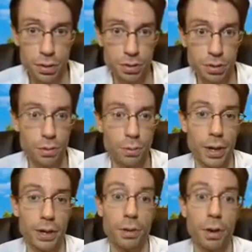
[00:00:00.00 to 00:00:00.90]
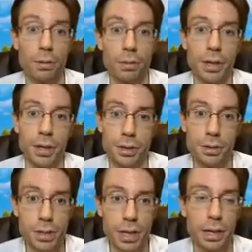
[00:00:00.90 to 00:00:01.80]
So there's no right or wrong way to
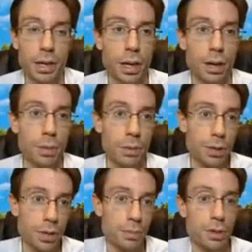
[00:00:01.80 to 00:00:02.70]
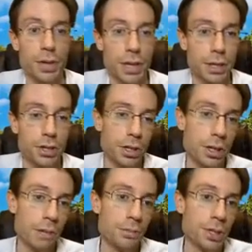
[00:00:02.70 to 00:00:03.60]
use it, but with
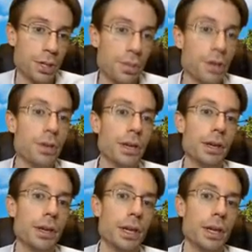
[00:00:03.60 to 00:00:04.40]
communication comes communion.